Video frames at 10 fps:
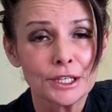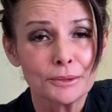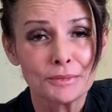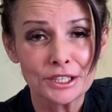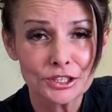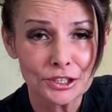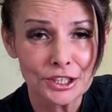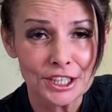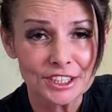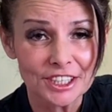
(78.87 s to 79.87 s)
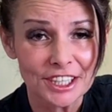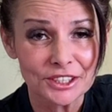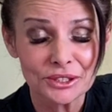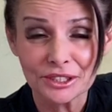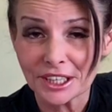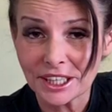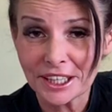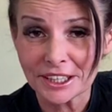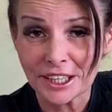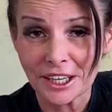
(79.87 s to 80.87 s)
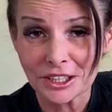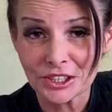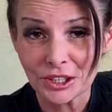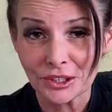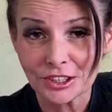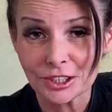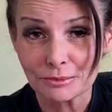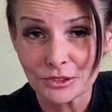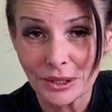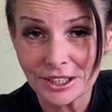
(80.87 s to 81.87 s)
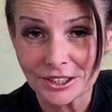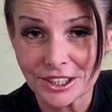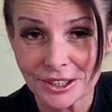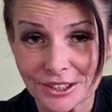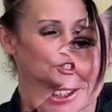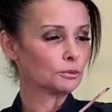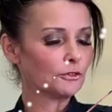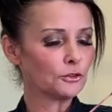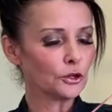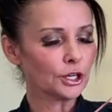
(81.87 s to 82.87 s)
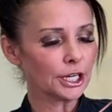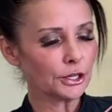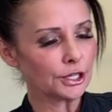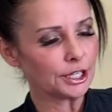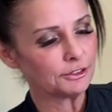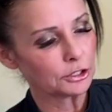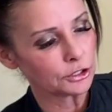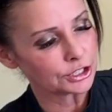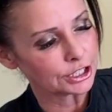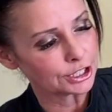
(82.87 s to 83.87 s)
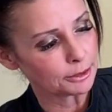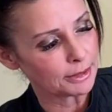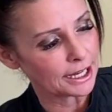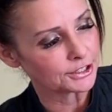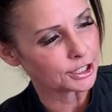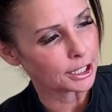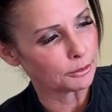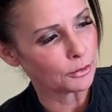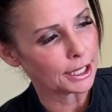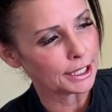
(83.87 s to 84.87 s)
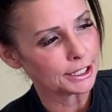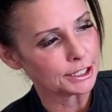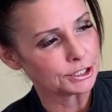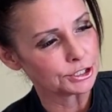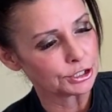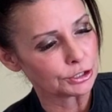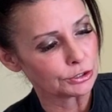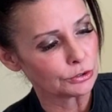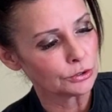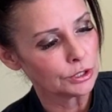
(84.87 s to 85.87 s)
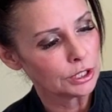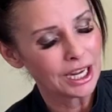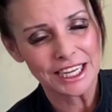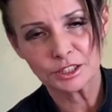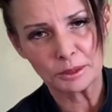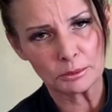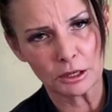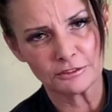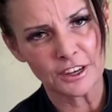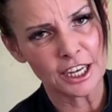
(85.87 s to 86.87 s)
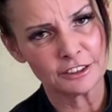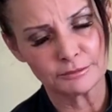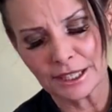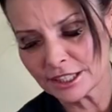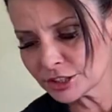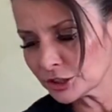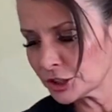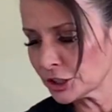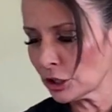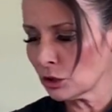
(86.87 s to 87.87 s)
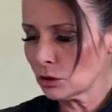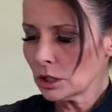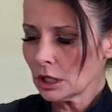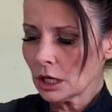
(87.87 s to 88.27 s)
Make sure you guys stay tuned to the end and I'll show you some twinkle toes. So before Harry even goes into the bathtub, what I'm going to do, I spent about 5 minutes or so.